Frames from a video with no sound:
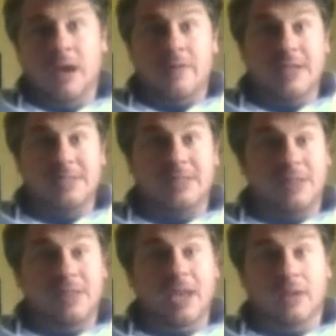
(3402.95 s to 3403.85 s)
And that's the
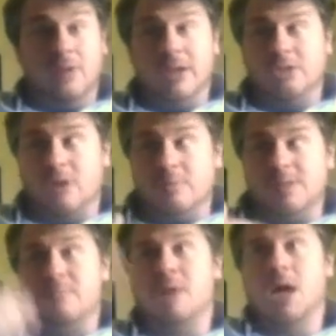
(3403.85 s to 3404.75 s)
thing, right? Trauma
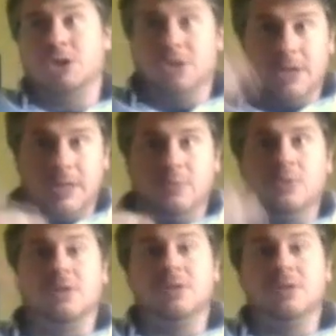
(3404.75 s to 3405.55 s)
is a modulatable